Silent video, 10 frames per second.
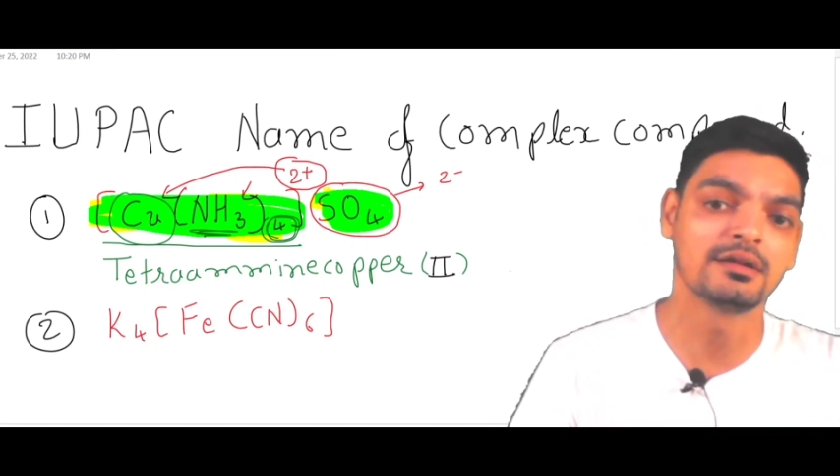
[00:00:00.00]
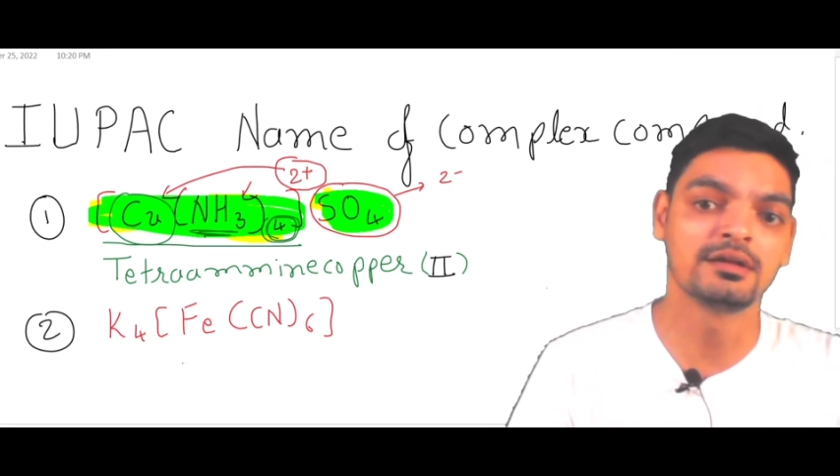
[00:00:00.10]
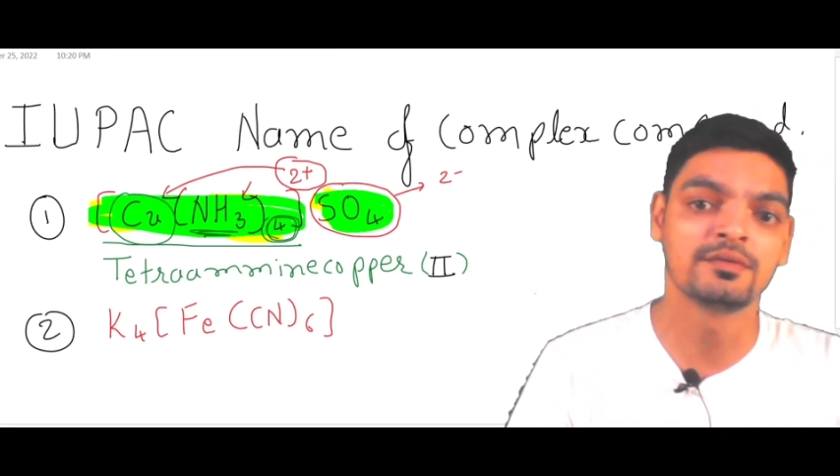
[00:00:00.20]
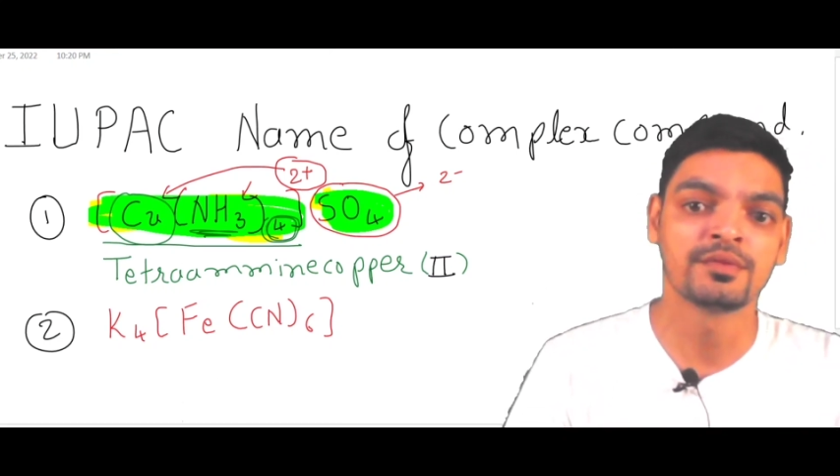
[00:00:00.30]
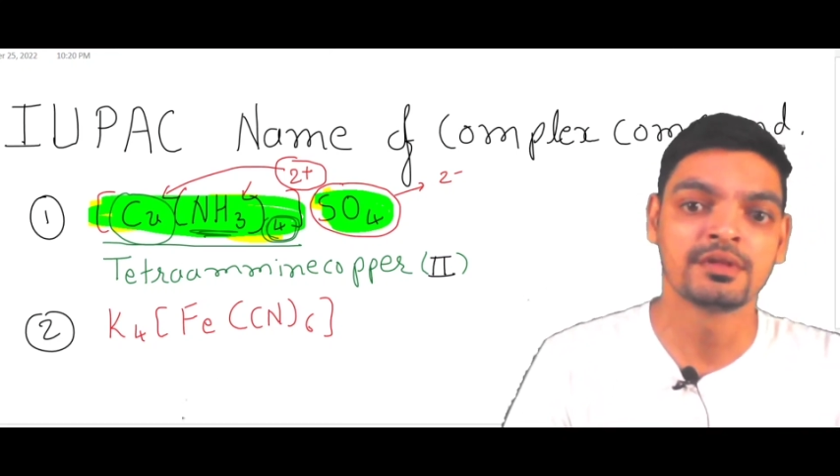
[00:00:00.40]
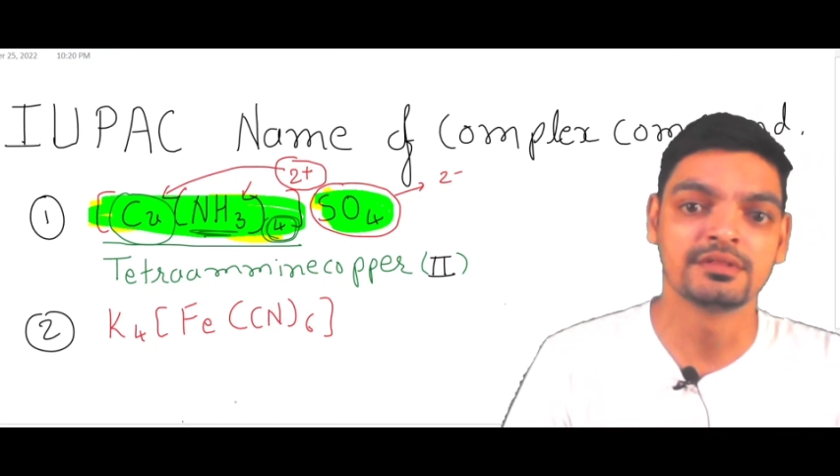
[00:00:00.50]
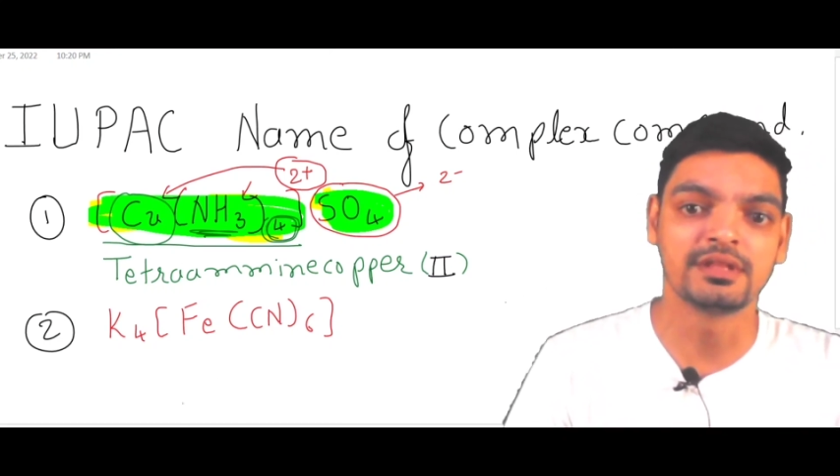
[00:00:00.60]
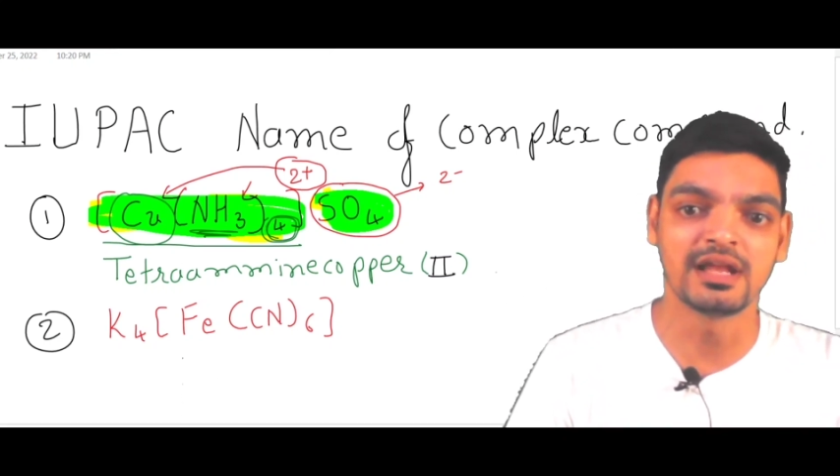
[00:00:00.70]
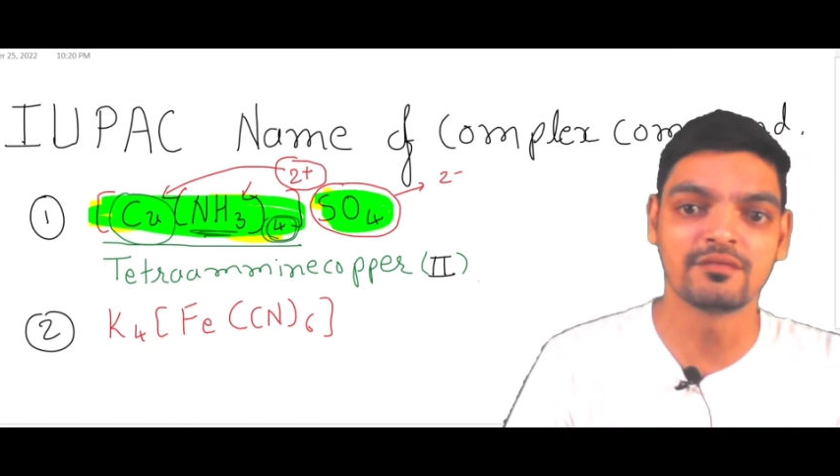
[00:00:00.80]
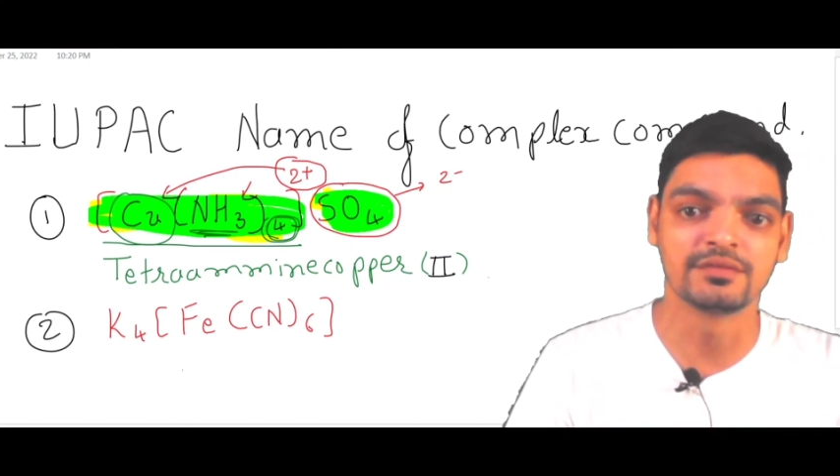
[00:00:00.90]

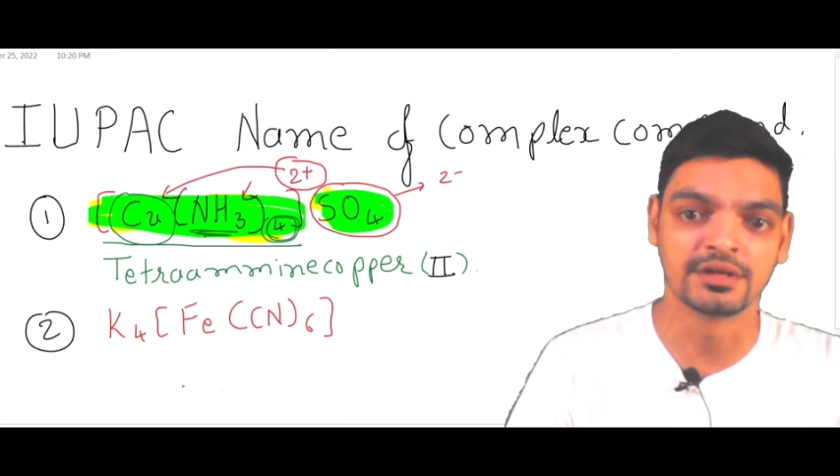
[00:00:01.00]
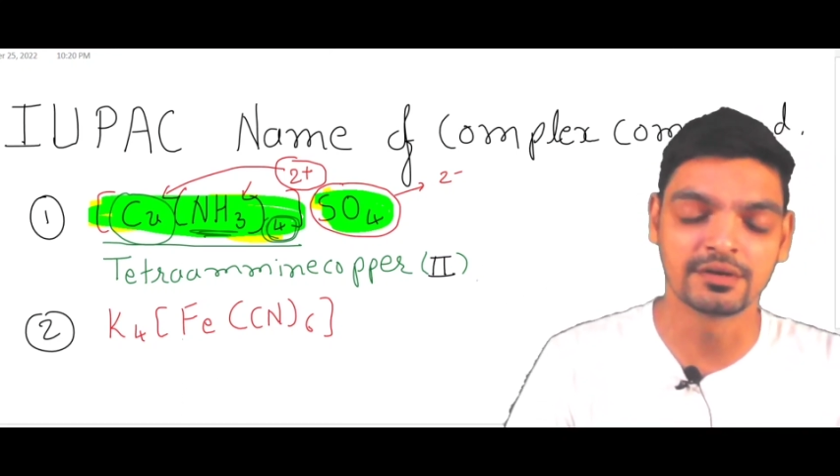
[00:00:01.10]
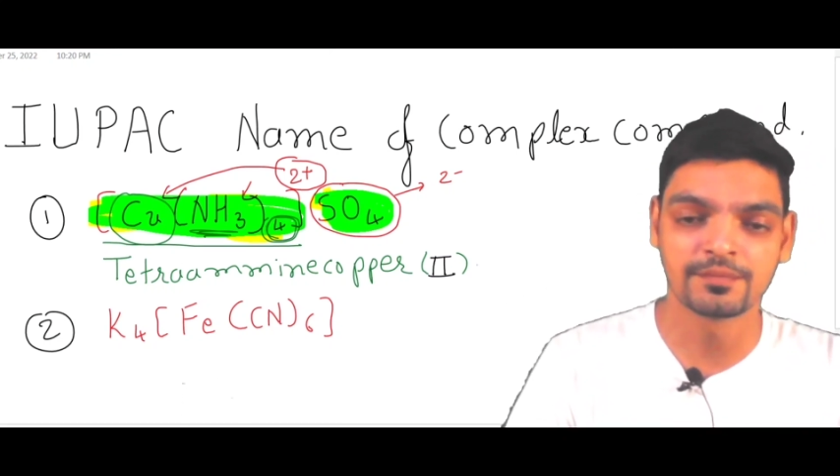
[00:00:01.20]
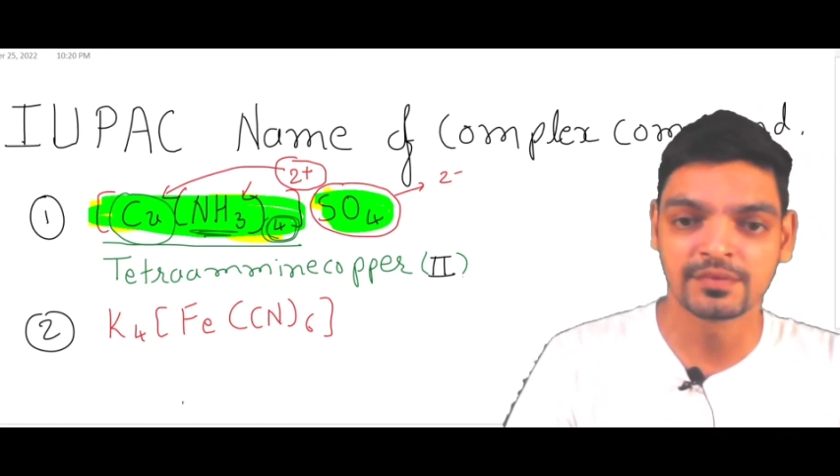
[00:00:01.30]
then after,